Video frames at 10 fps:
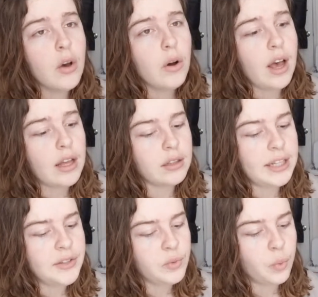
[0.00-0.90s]
at
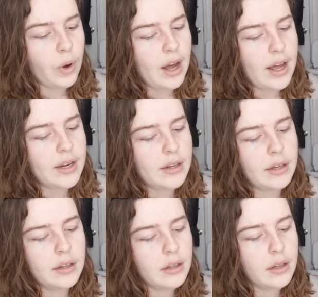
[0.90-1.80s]
least one